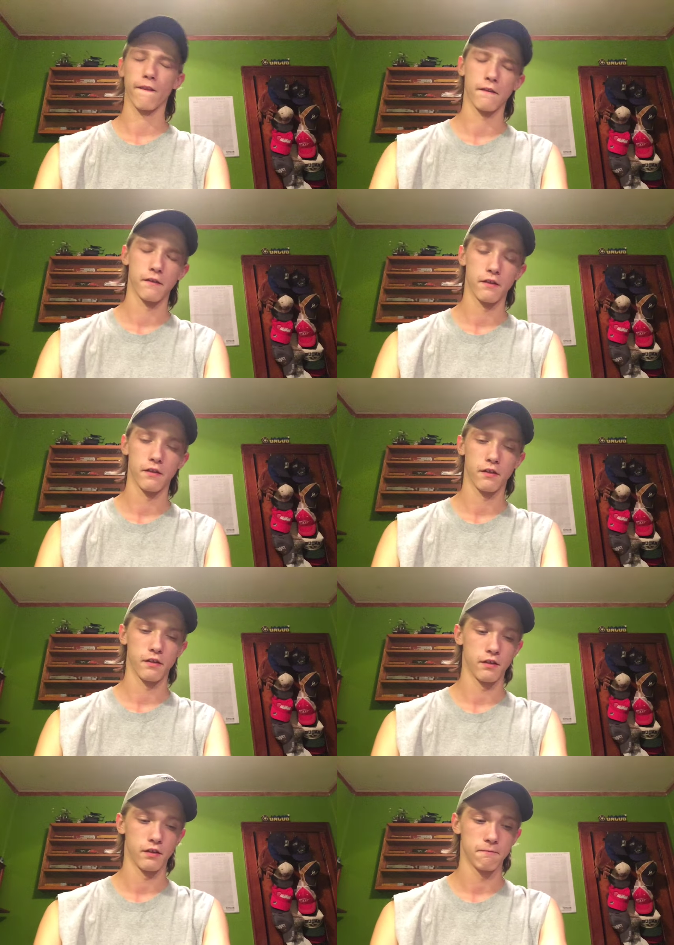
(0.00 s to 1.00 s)

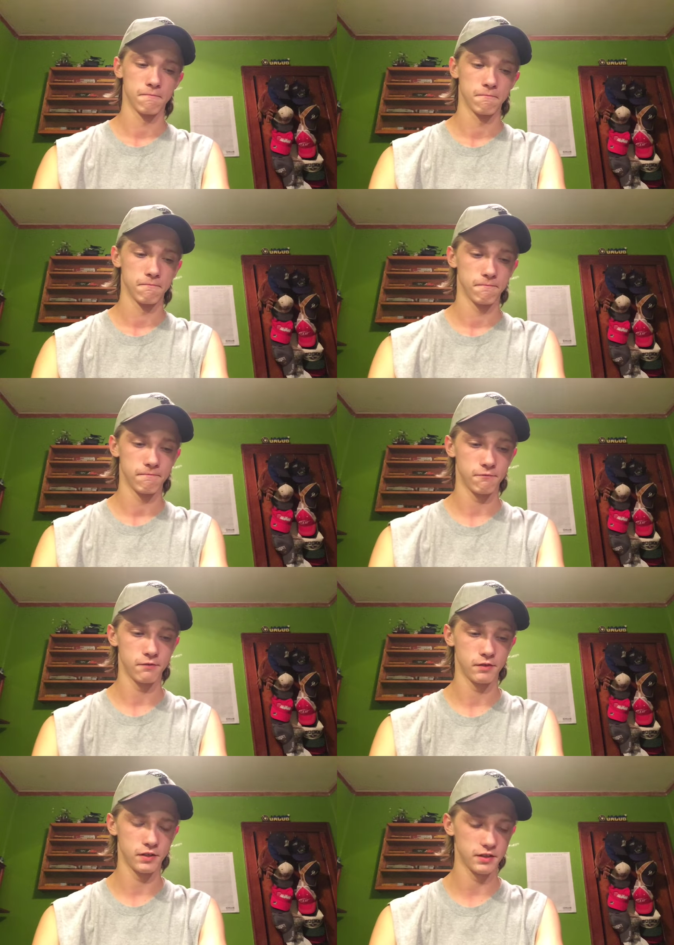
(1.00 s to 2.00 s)

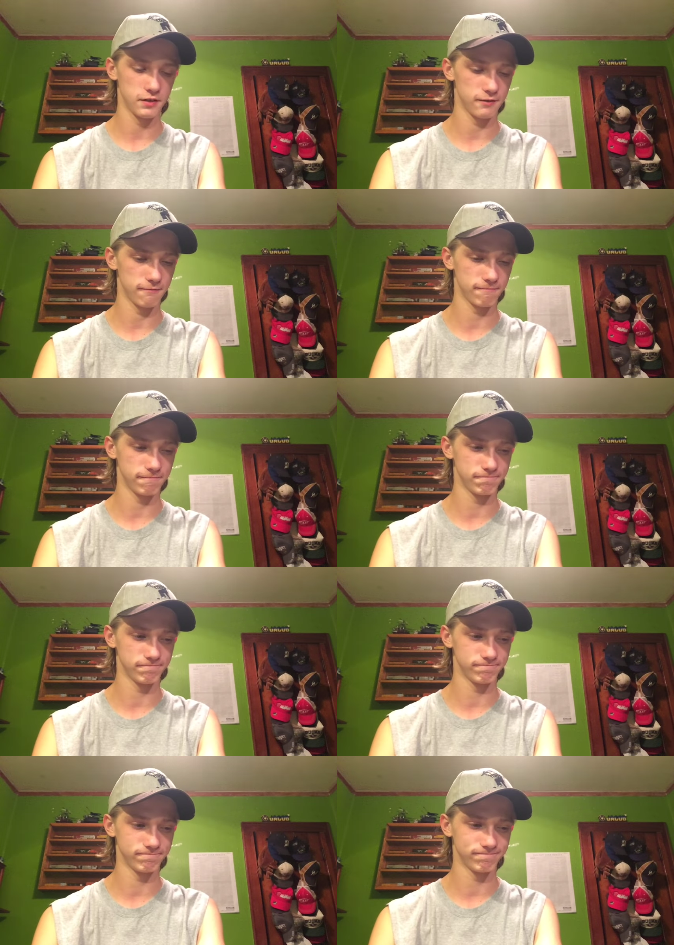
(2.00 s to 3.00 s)

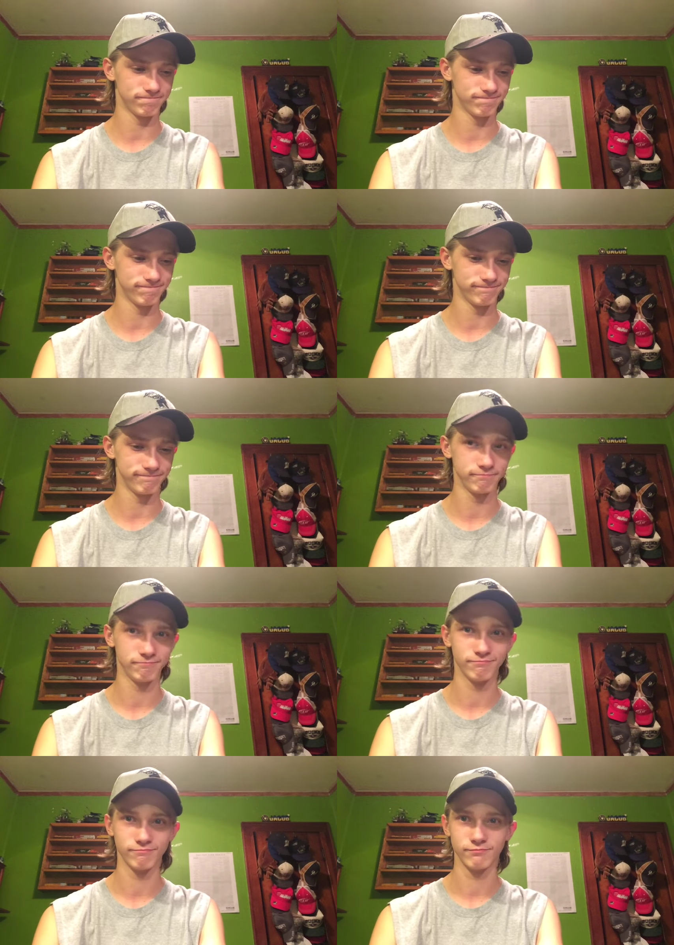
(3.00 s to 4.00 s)

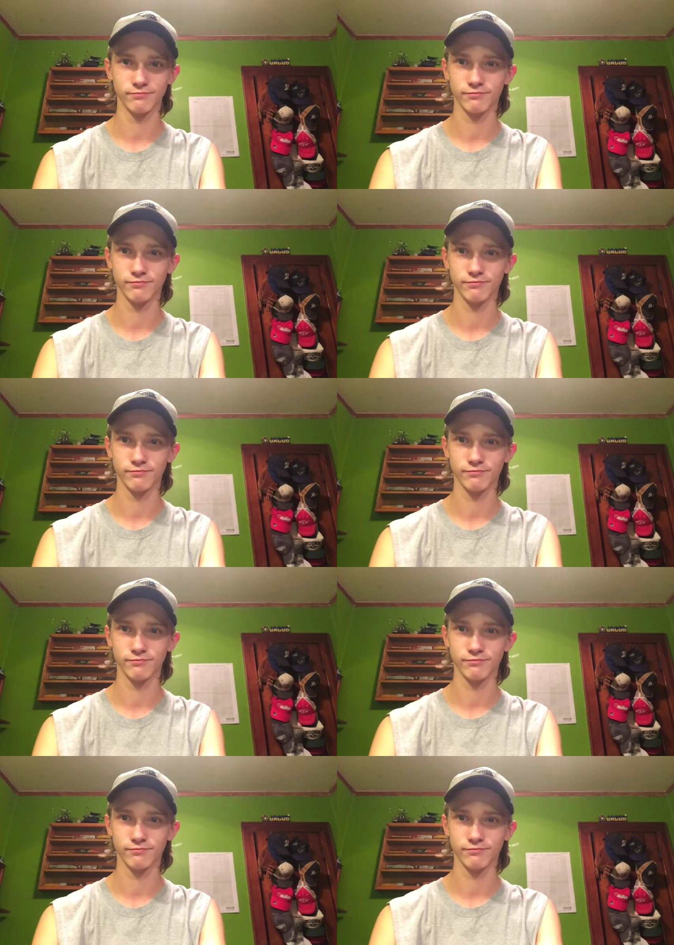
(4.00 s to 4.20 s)
(no one is talking)